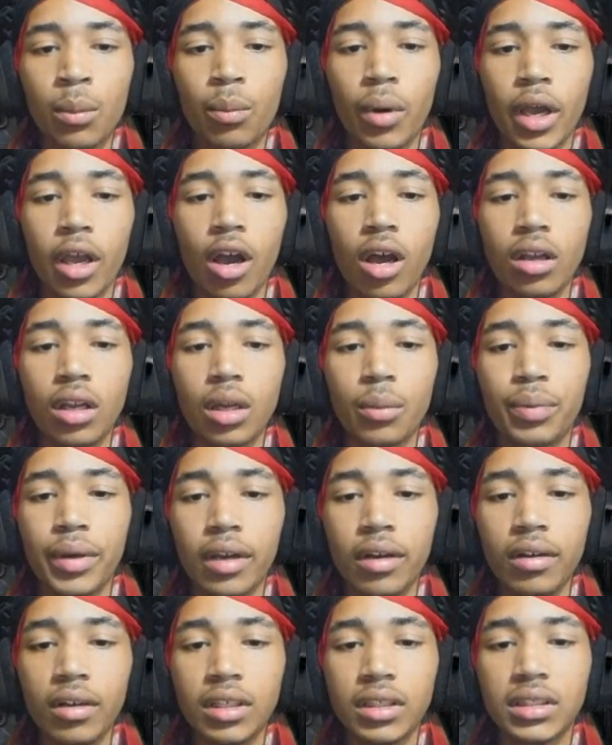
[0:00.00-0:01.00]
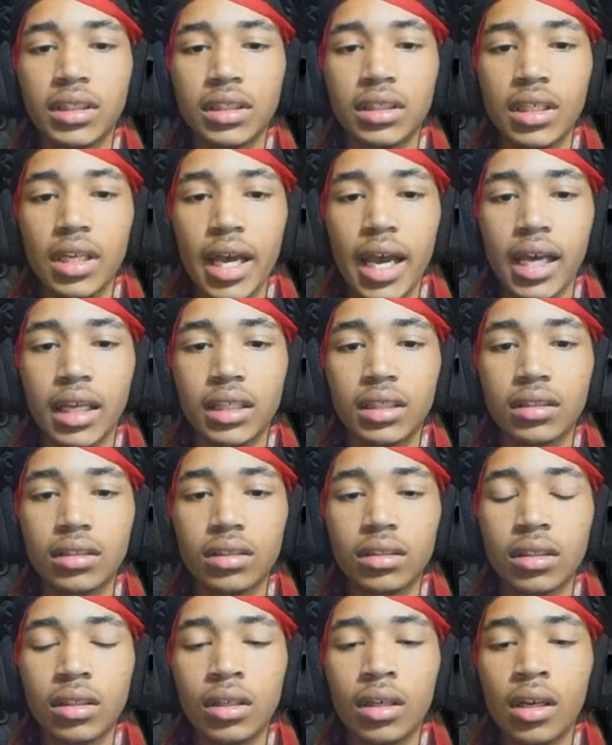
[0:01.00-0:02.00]
By all appearances, yes.
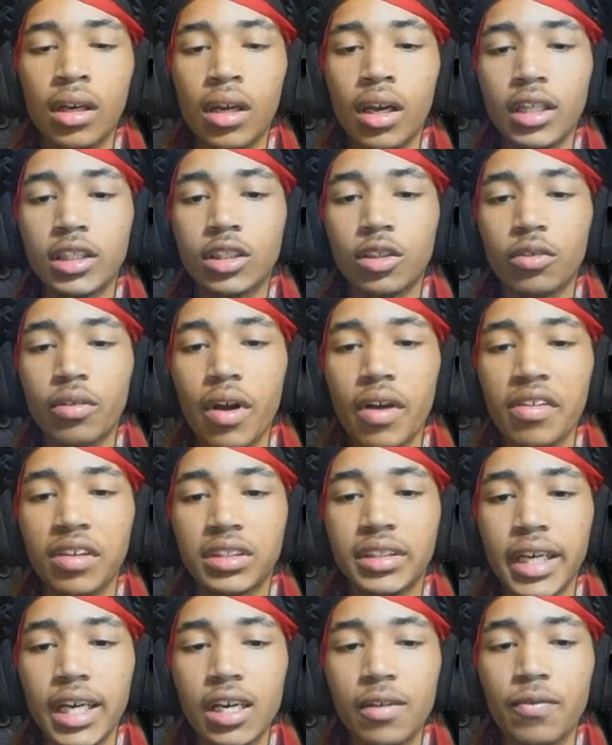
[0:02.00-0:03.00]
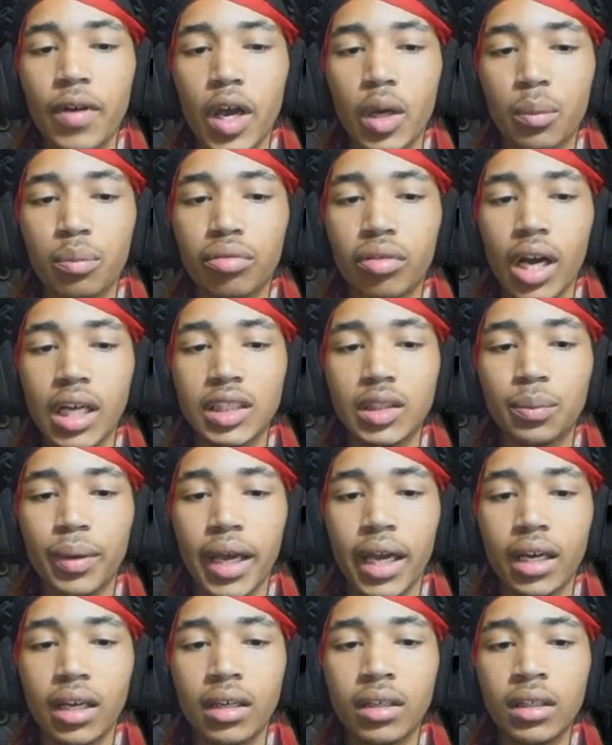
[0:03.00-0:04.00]
It's a rather terrifying
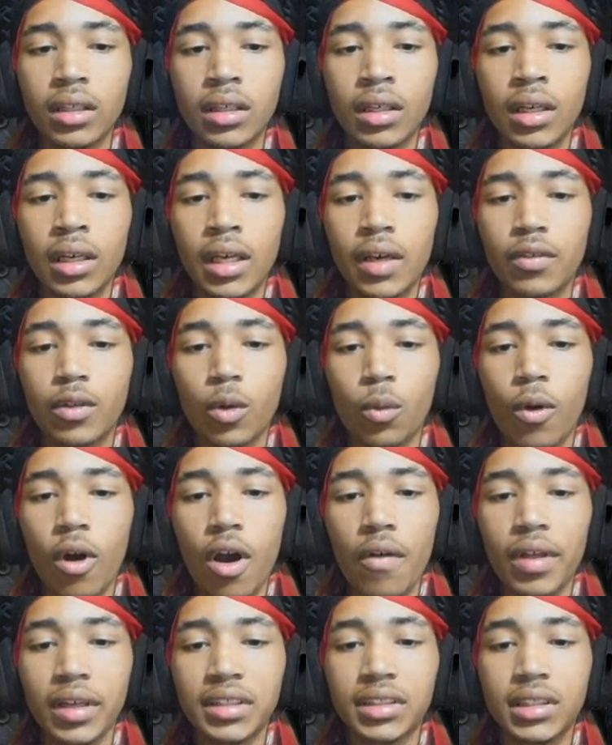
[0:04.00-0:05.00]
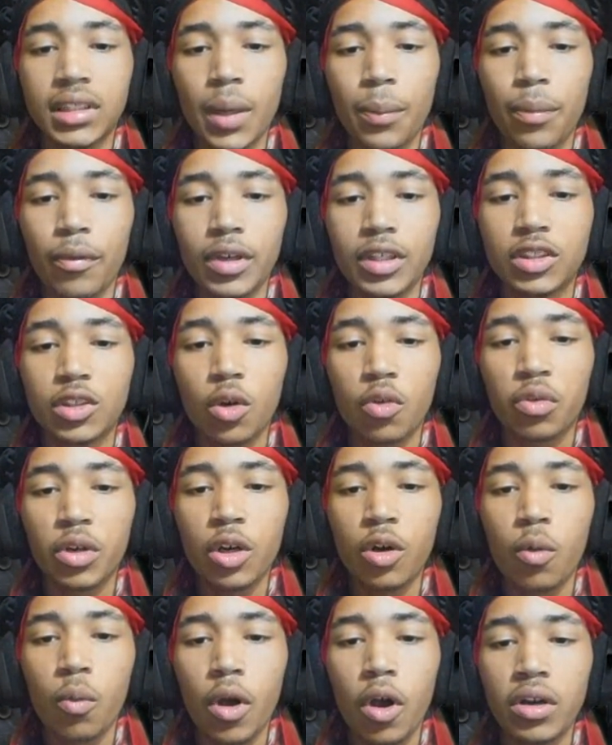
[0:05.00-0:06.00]
prospect. If the wall that separates the
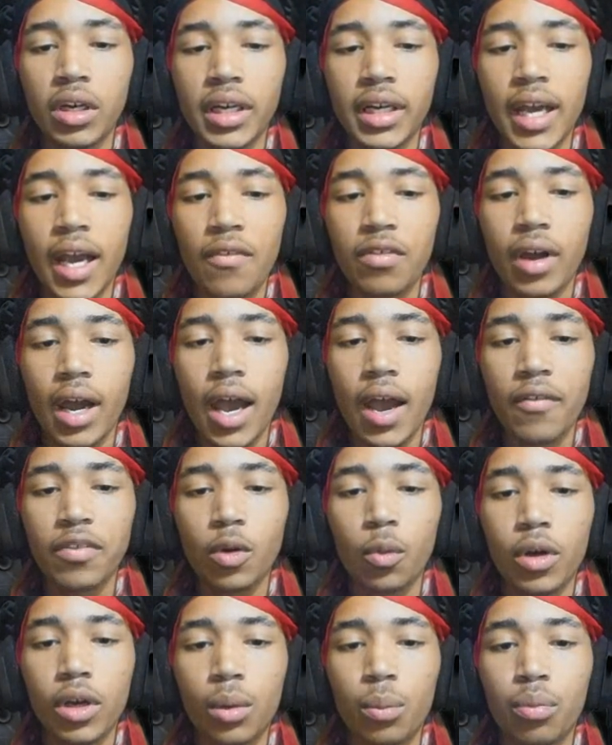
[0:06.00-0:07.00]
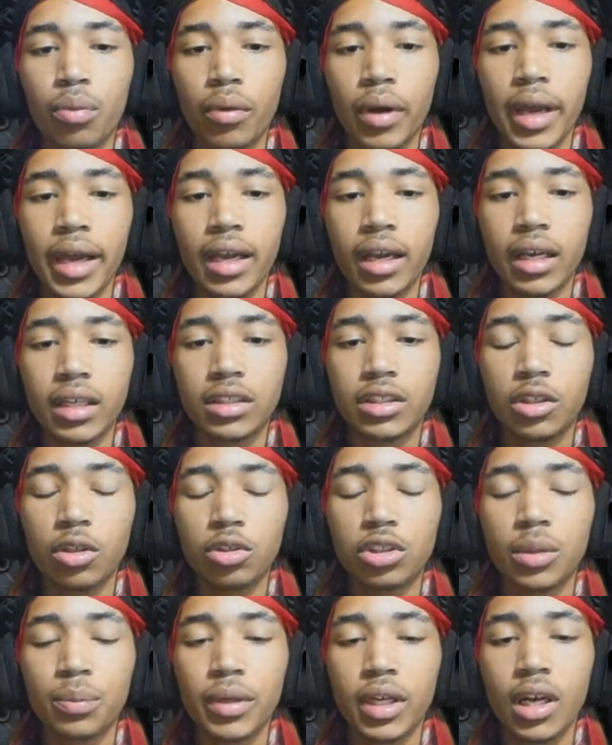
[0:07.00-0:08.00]
real world and the ever after were to break and
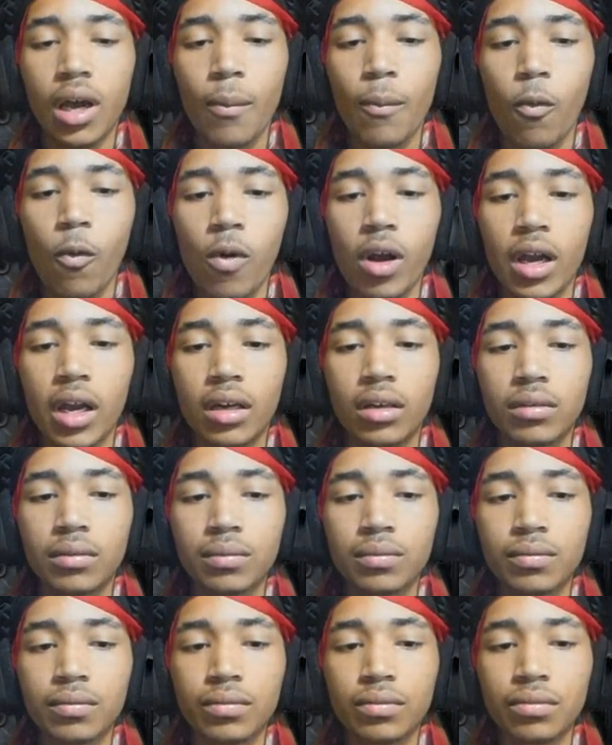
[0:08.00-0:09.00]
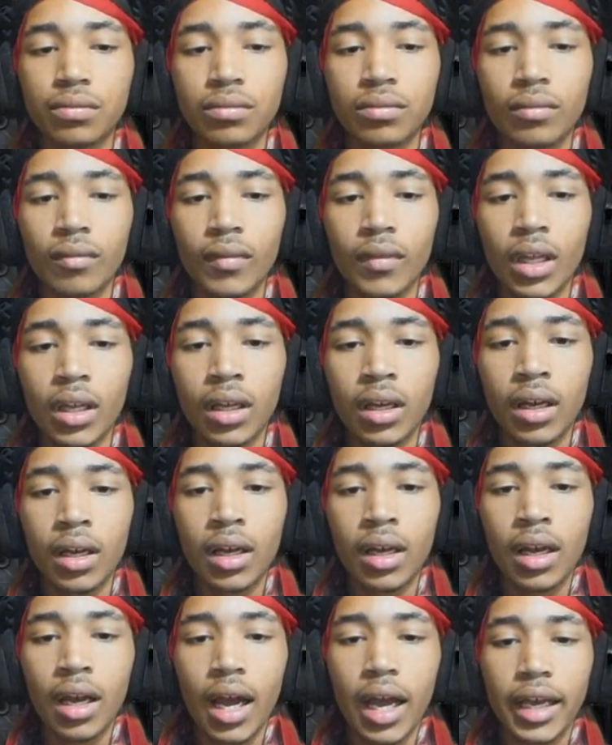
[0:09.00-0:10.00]
two should become one.
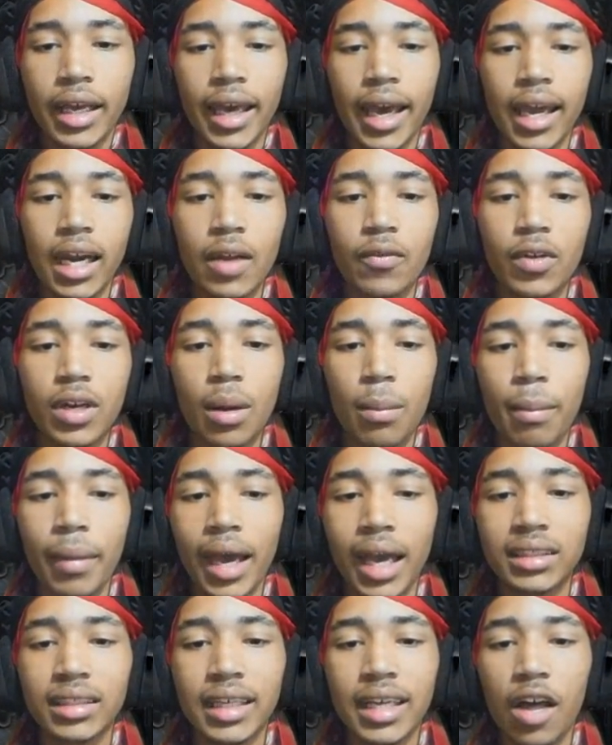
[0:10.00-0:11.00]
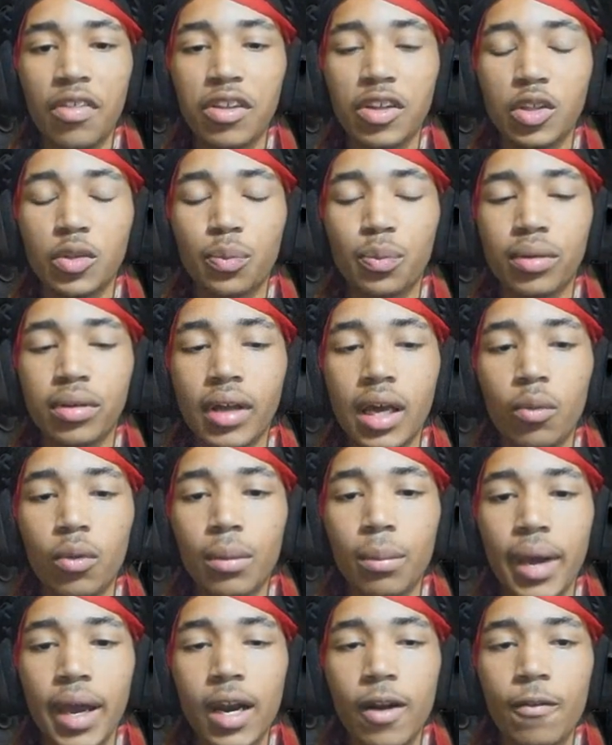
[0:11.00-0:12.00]
I can't even imagine how this plane would
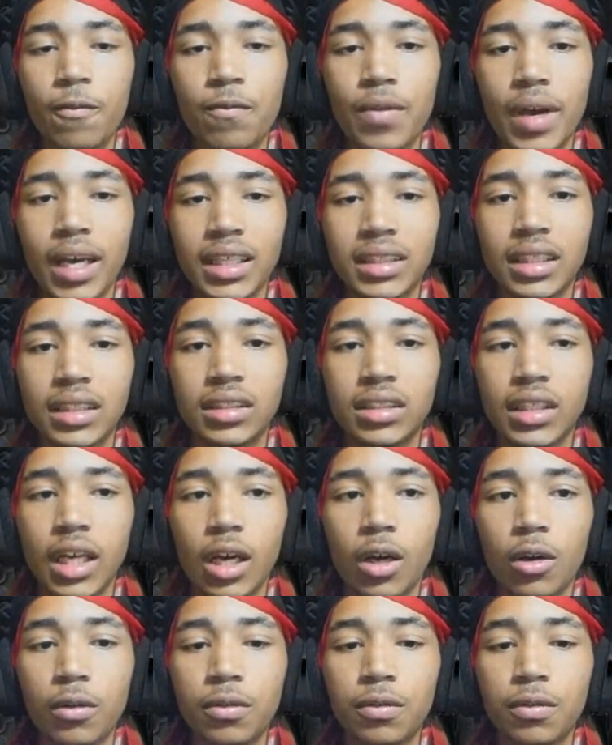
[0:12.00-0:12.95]
manifest itself.